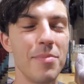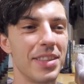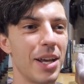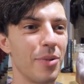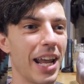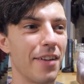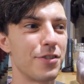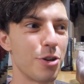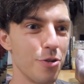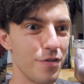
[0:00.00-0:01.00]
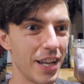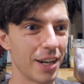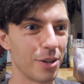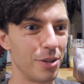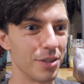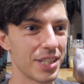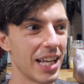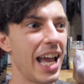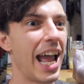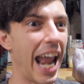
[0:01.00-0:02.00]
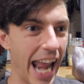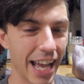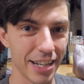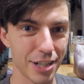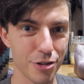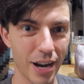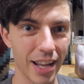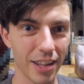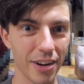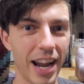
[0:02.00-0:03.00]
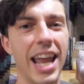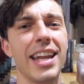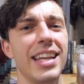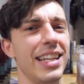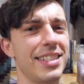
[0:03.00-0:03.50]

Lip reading: but then we have two vehicles and a trailer, and